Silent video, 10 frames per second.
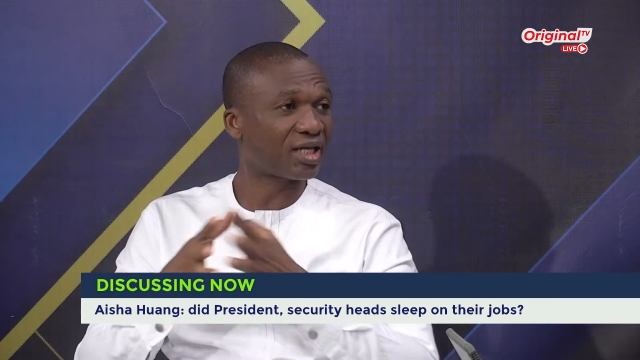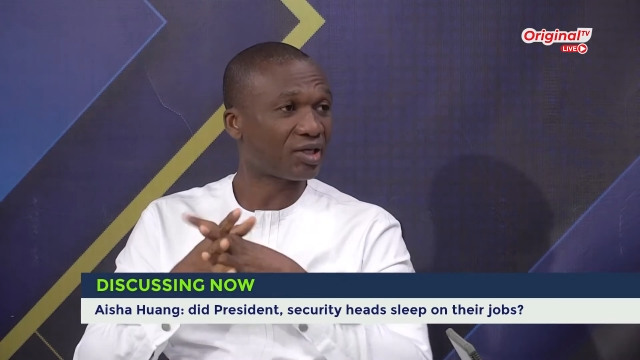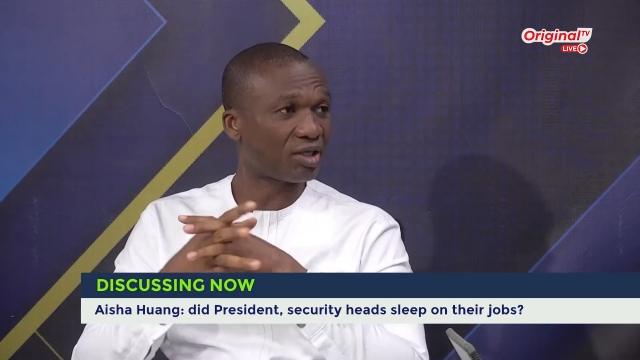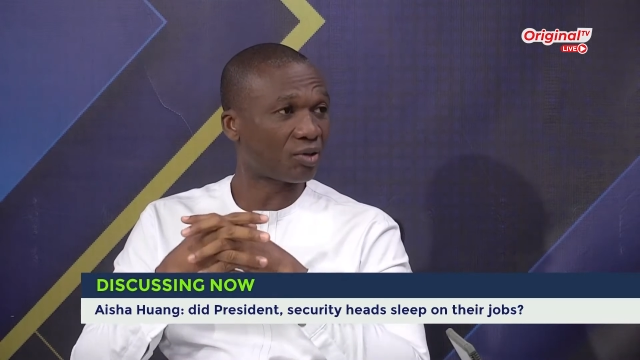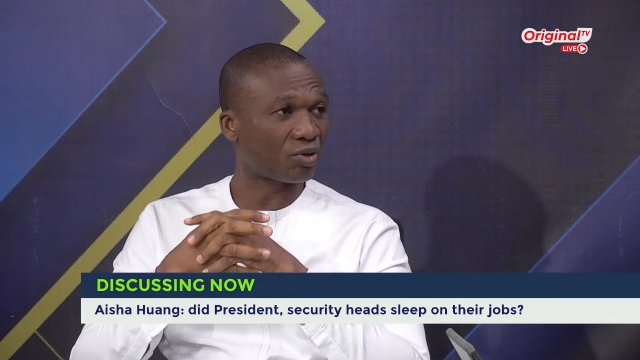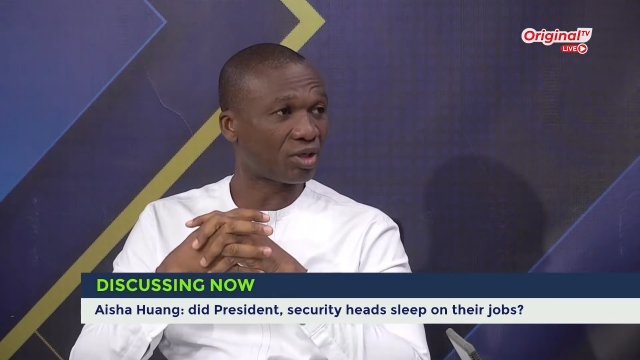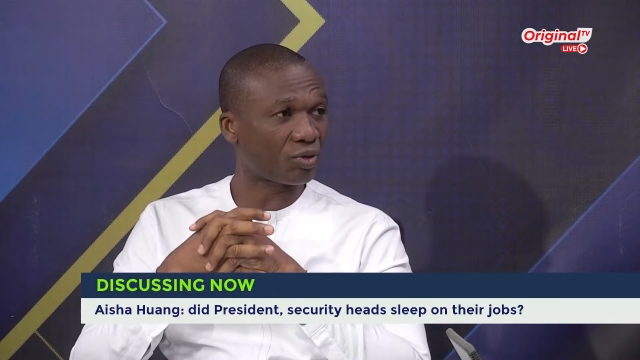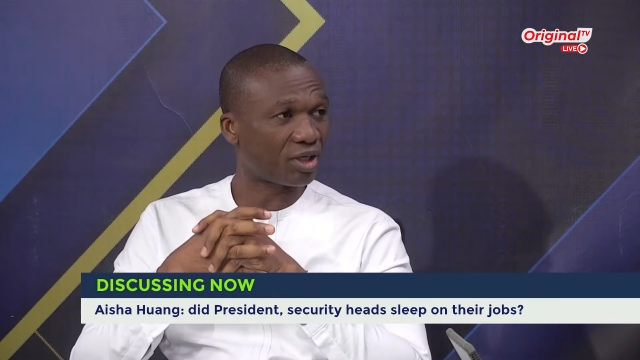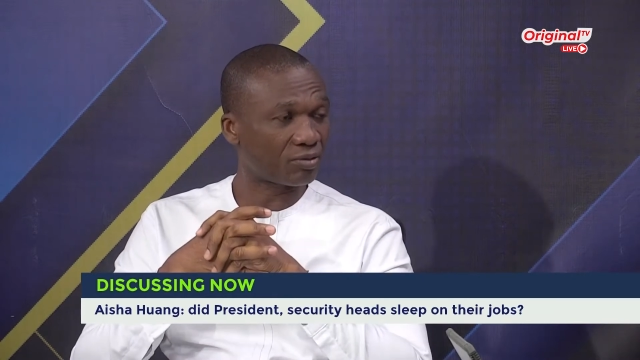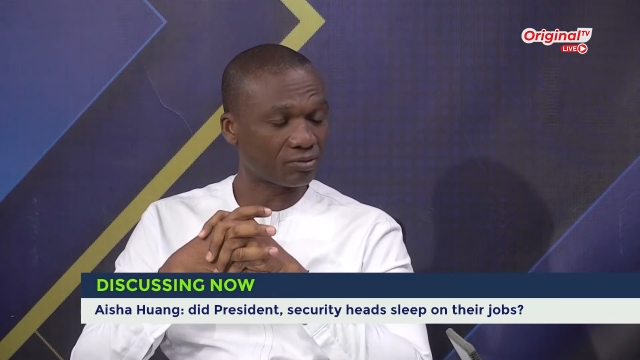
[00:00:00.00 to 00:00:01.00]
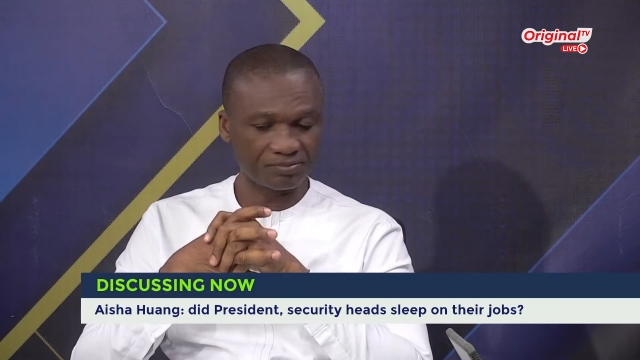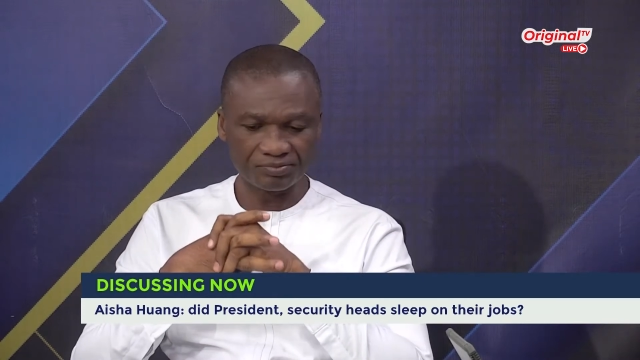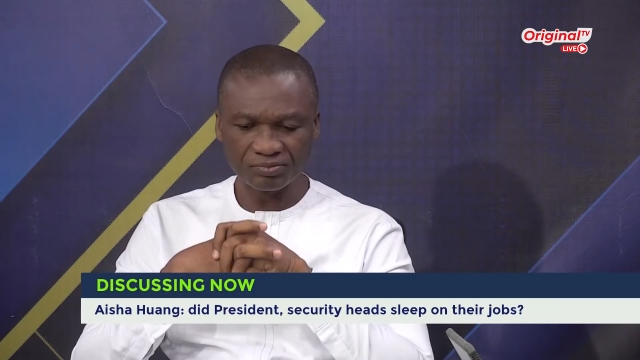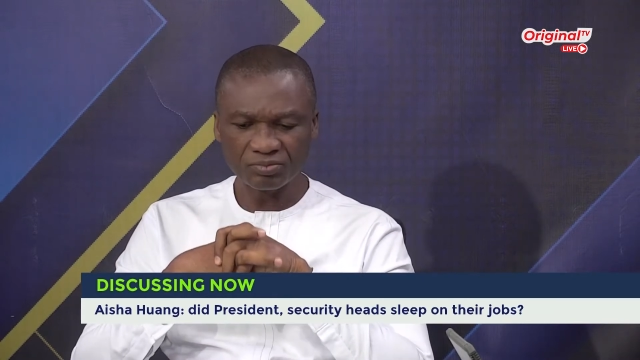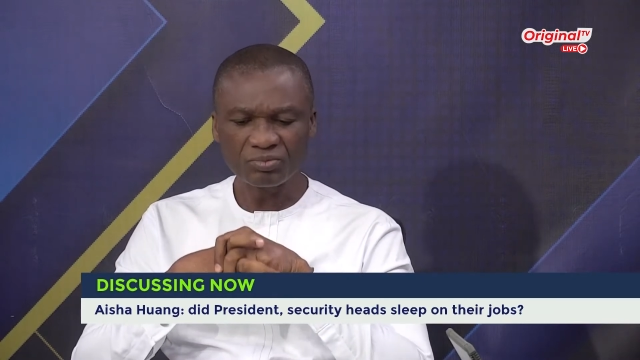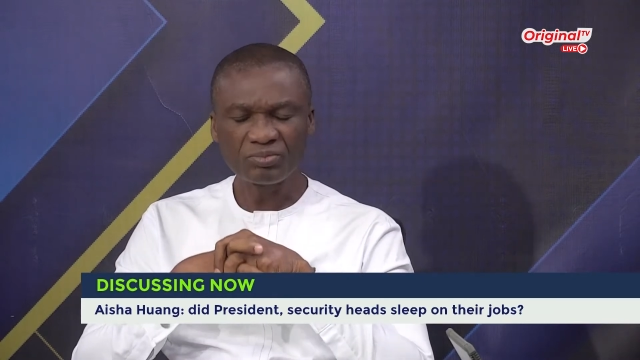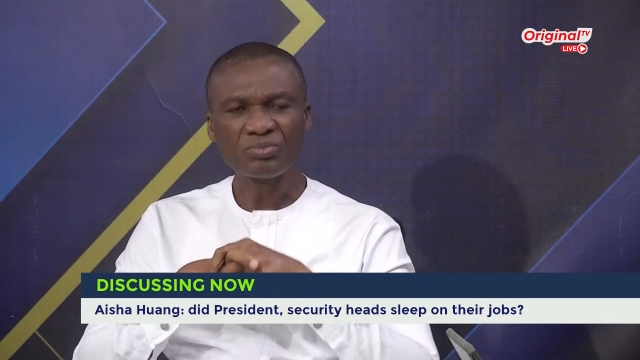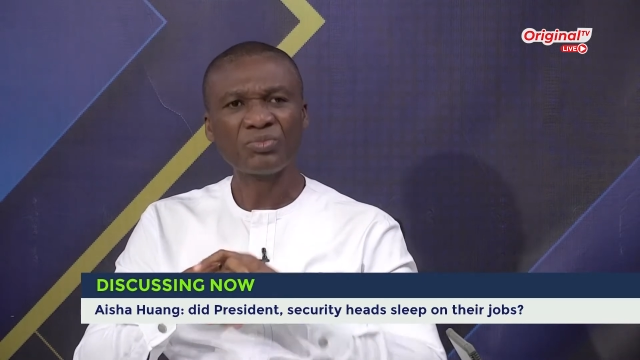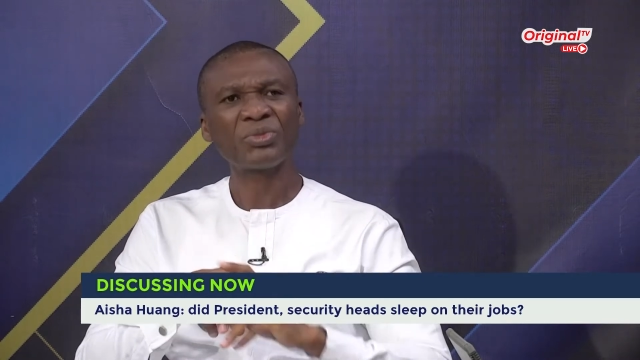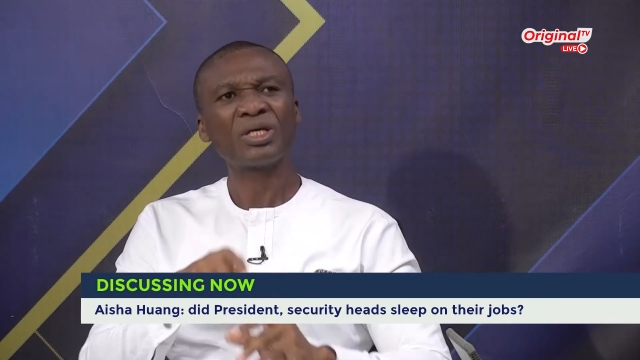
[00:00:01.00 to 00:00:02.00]
no.
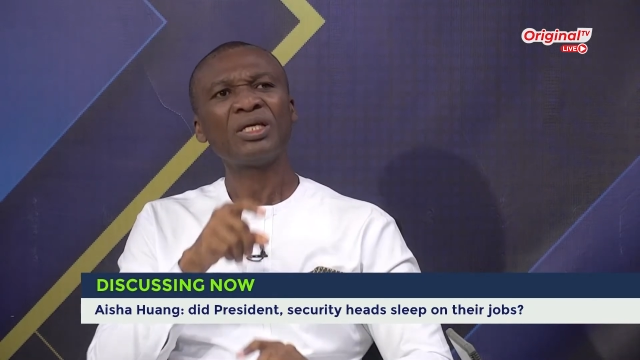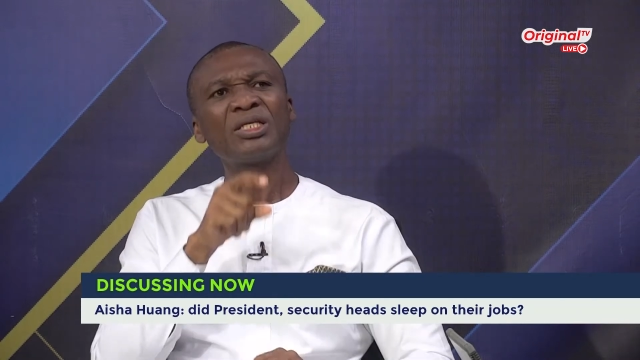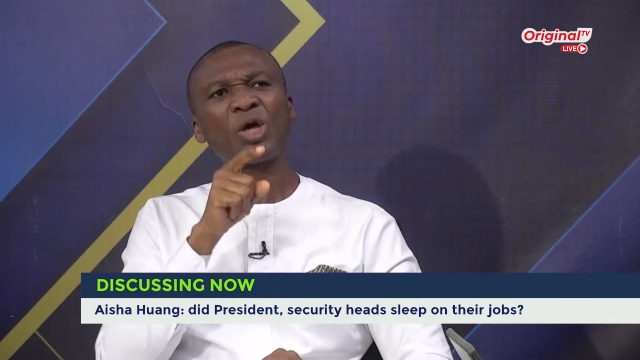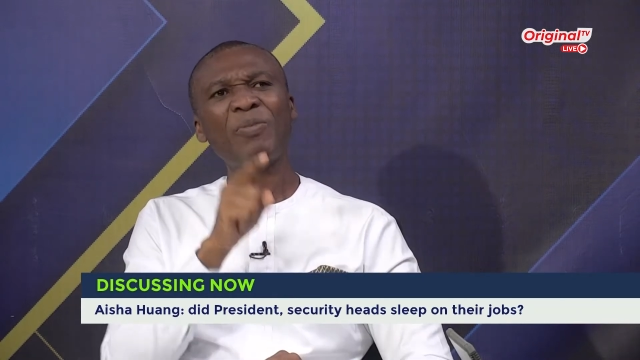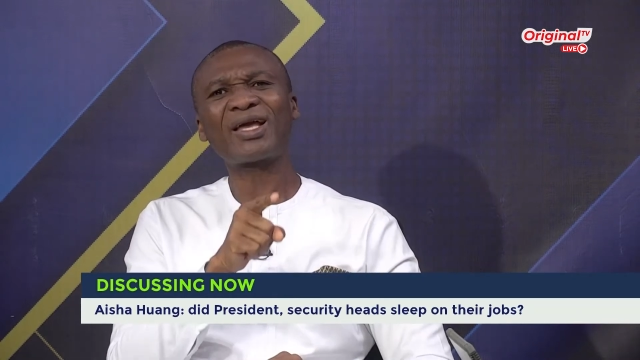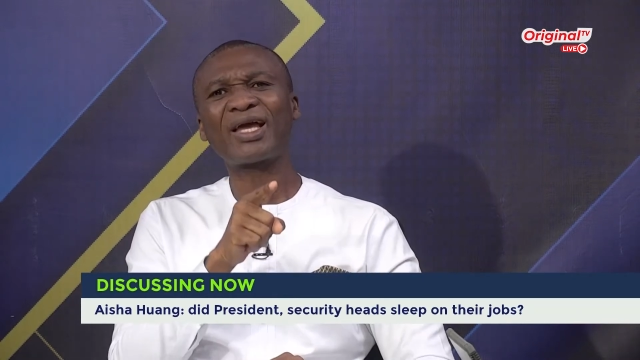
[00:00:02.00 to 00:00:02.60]
So